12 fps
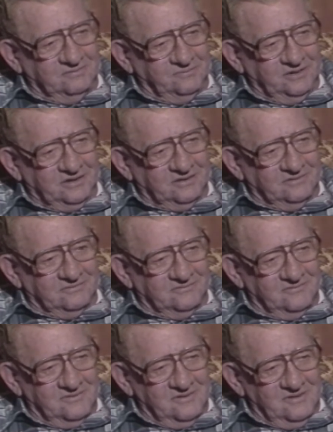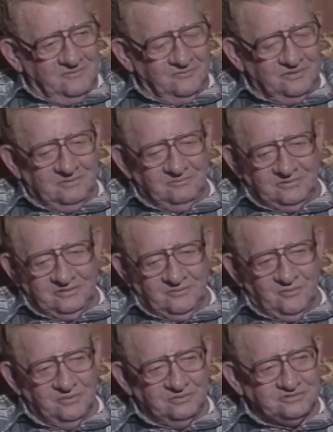the bank with them till they
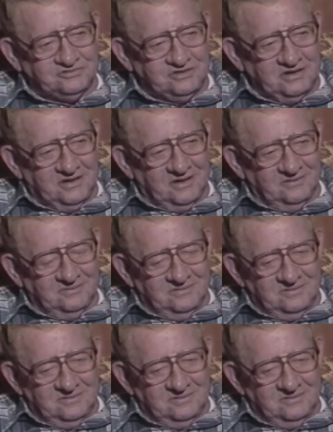wore the seat out.